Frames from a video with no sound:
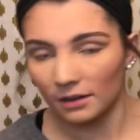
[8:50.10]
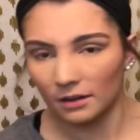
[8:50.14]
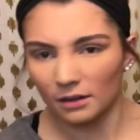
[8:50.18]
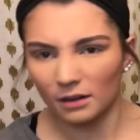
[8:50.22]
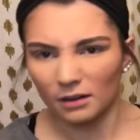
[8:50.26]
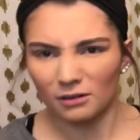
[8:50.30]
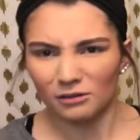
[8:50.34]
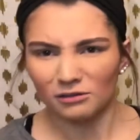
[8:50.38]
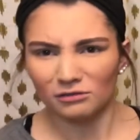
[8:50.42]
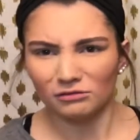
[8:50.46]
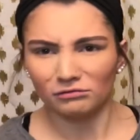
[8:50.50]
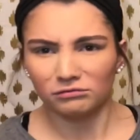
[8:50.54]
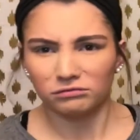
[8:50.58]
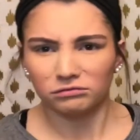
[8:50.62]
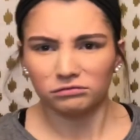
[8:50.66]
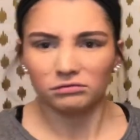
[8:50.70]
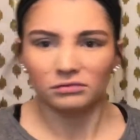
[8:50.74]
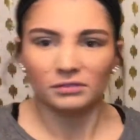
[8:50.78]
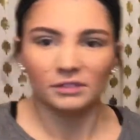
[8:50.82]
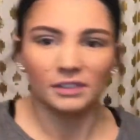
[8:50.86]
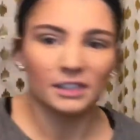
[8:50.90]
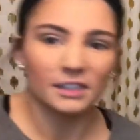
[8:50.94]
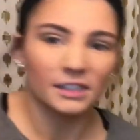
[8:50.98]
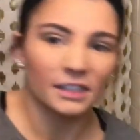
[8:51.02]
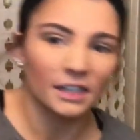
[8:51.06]
Ooh,
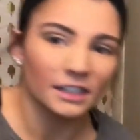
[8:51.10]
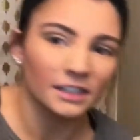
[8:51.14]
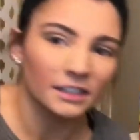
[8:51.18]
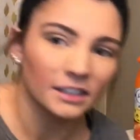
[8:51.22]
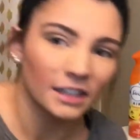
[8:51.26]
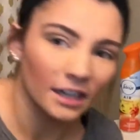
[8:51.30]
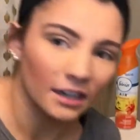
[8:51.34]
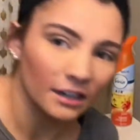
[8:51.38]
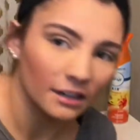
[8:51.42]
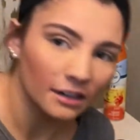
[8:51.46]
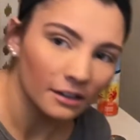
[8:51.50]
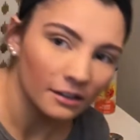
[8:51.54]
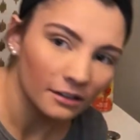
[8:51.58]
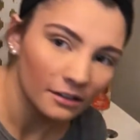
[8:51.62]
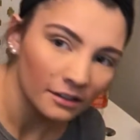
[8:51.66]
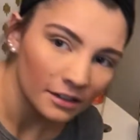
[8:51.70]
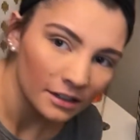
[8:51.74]
this eyeshadow.